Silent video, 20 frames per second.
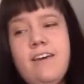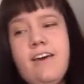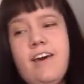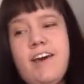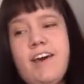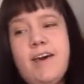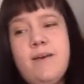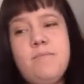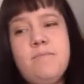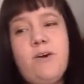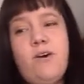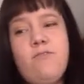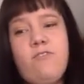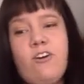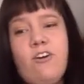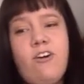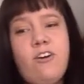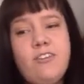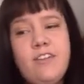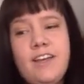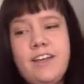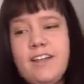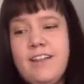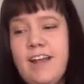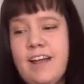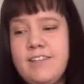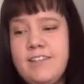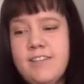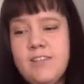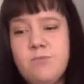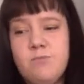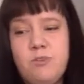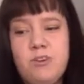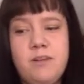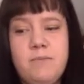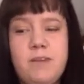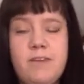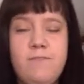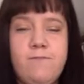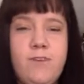um, of our online classes we're
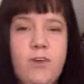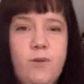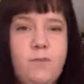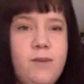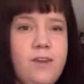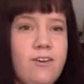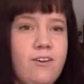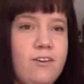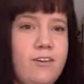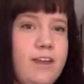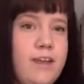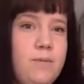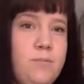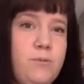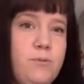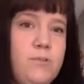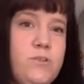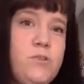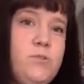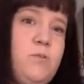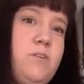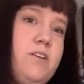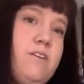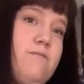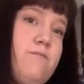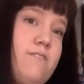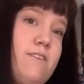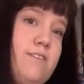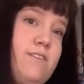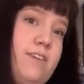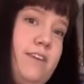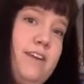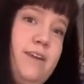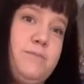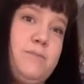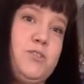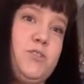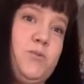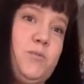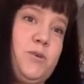going to be filming on April 25th and
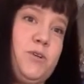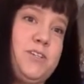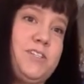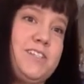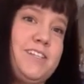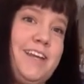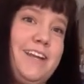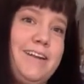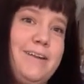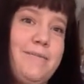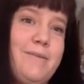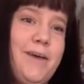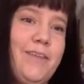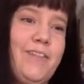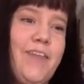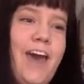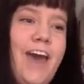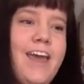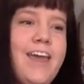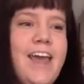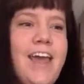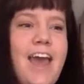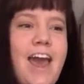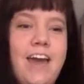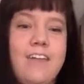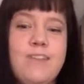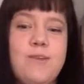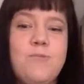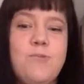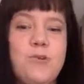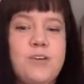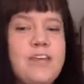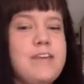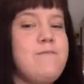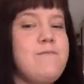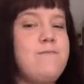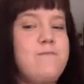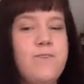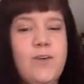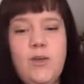I'm super excited about that. And then we'll
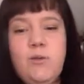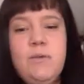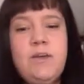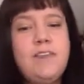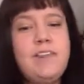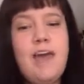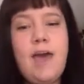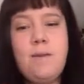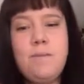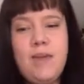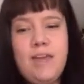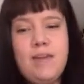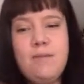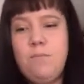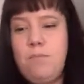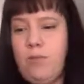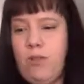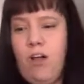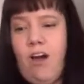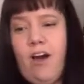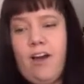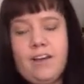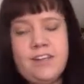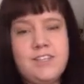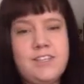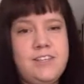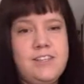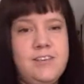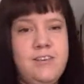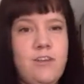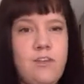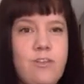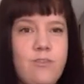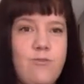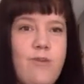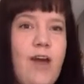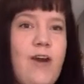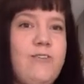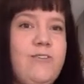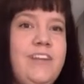keep filming them in blocks
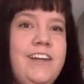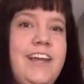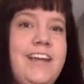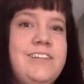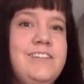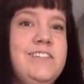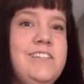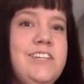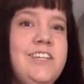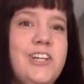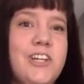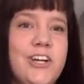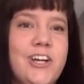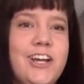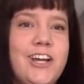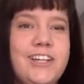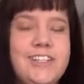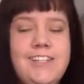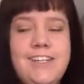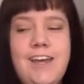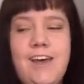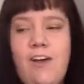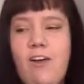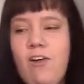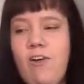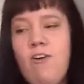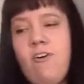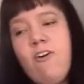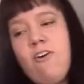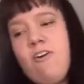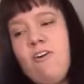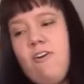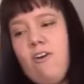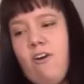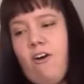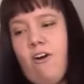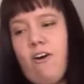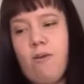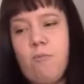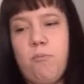throughout the next year until
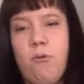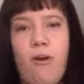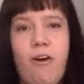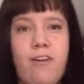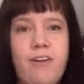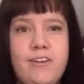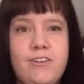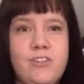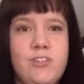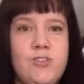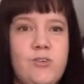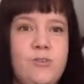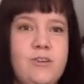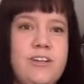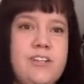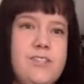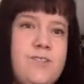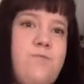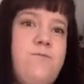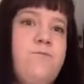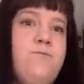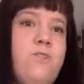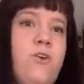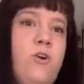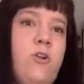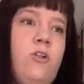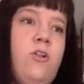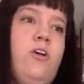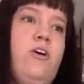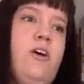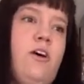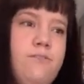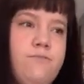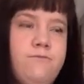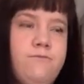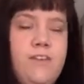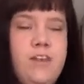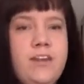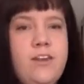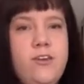our product store is full
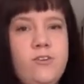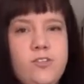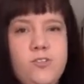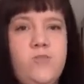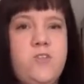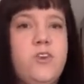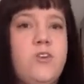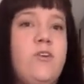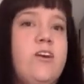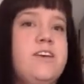of videos for you